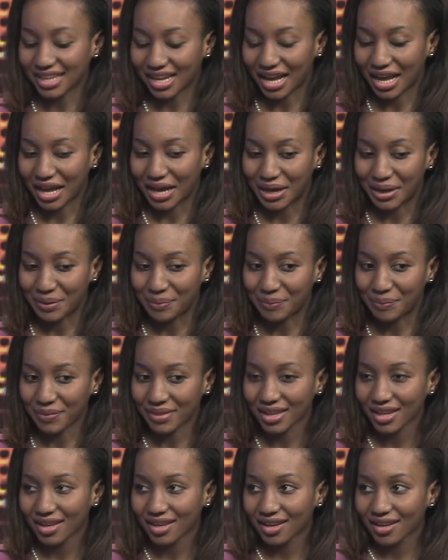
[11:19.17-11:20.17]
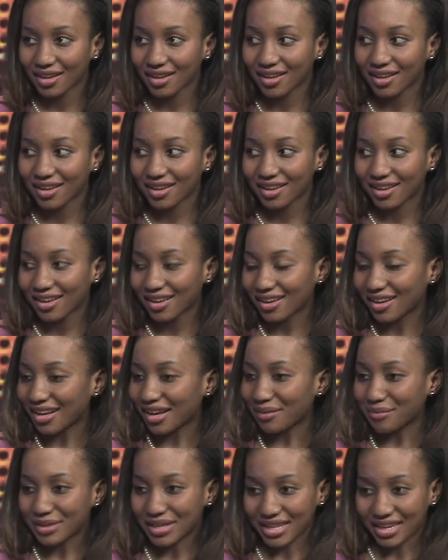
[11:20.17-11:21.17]

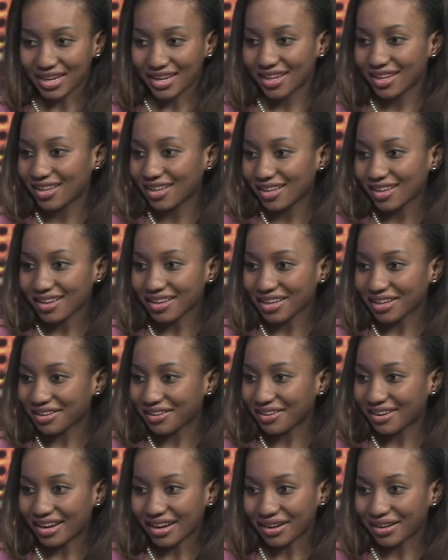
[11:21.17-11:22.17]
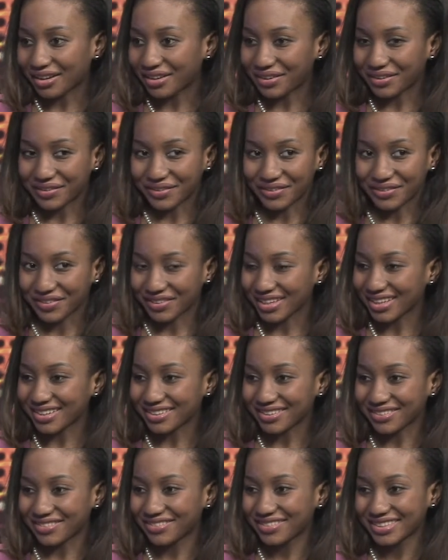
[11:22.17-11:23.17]
I mean, here I go, you
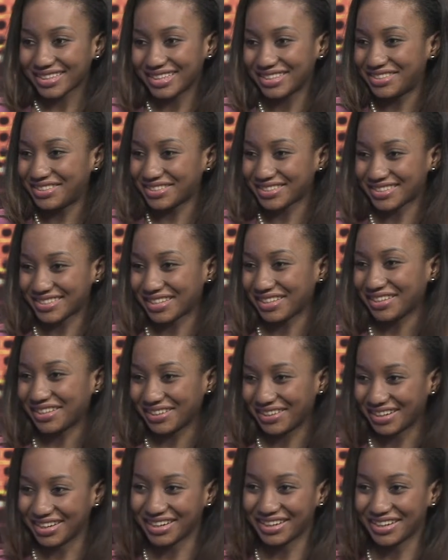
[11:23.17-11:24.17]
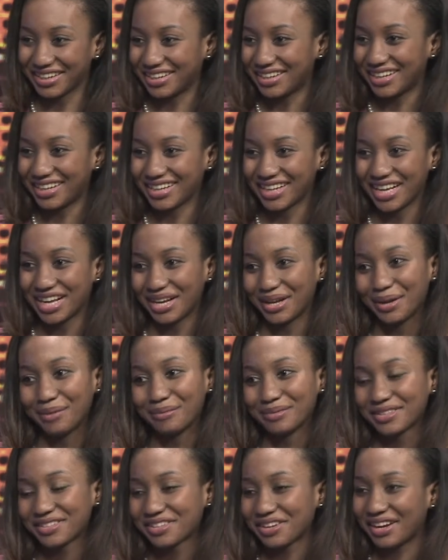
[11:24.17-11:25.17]
know, just a young
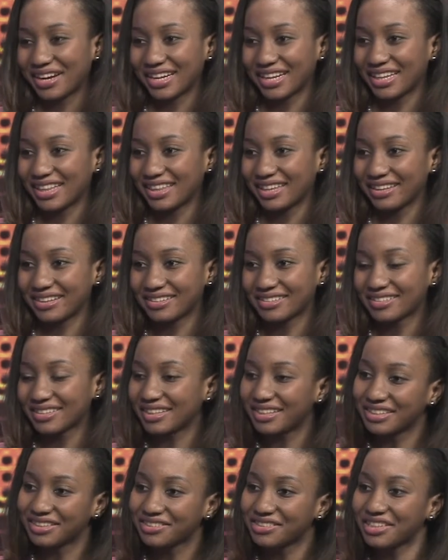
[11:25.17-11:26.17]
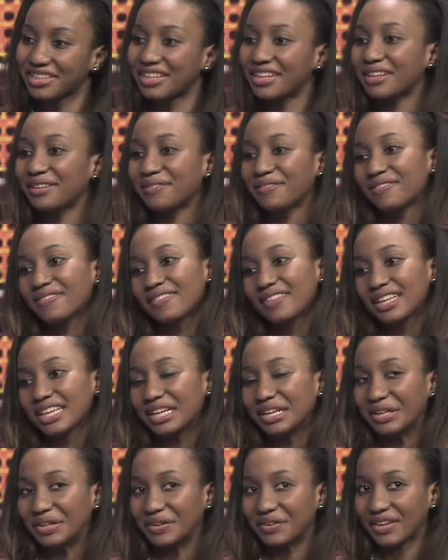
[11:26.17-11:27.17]
girl starting this initiative,
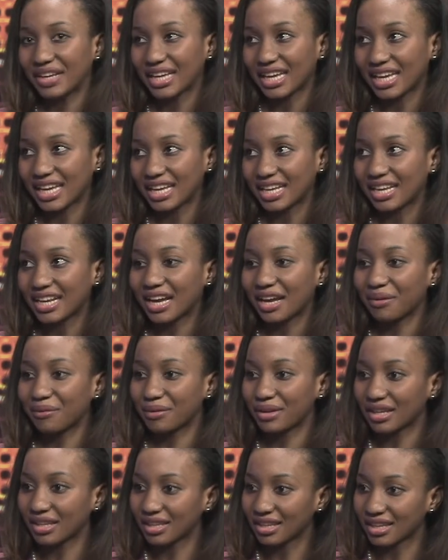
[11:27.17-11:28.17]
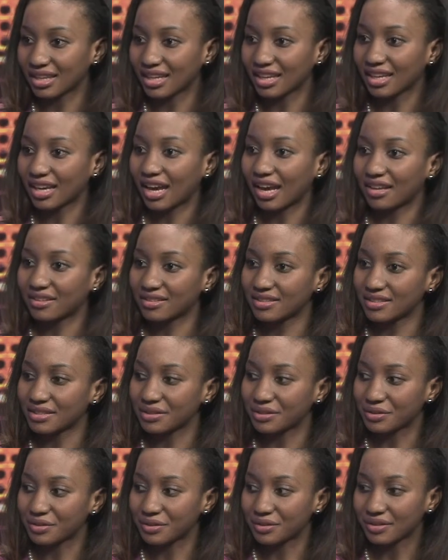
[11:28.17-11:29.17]
you know, and I really had
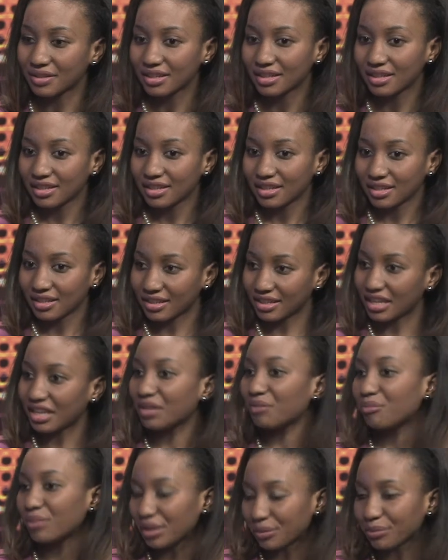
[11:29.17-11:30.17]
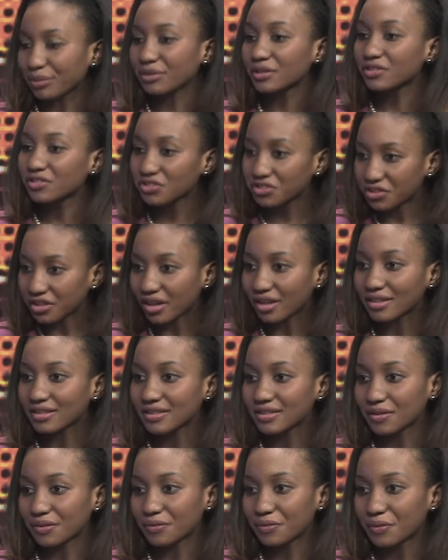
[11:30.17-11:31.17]
to gain people's
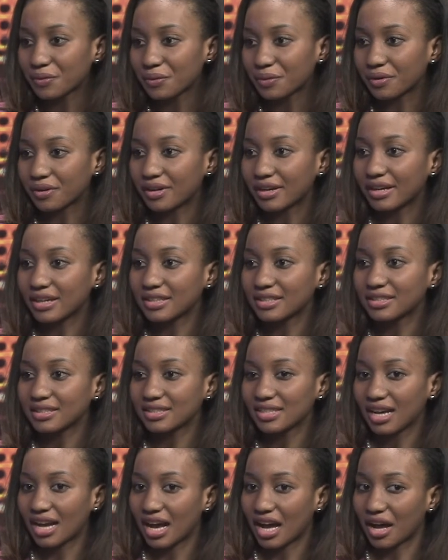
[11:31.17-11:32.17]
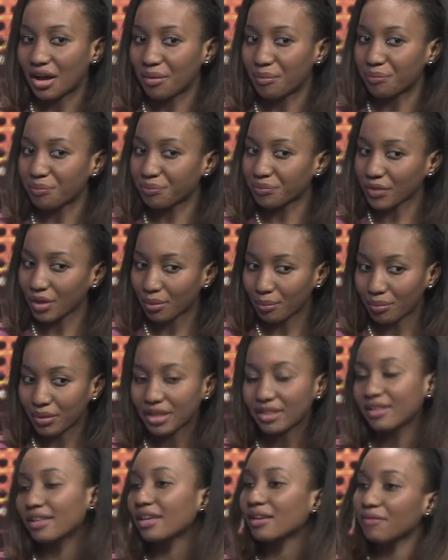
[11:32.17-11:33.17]
trust, of course.
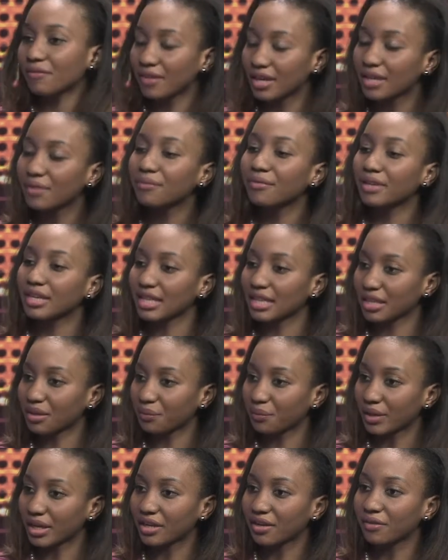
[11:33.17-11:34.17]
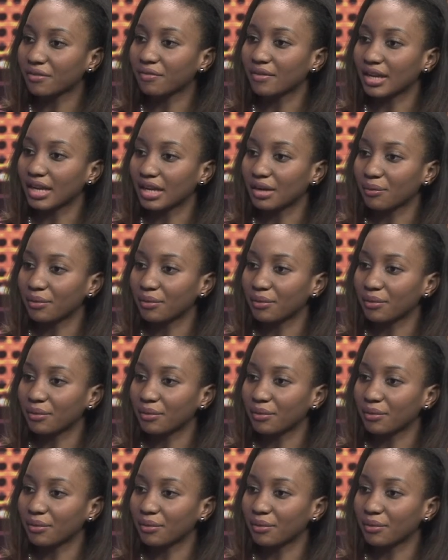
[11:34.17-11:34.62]
But the event really went great.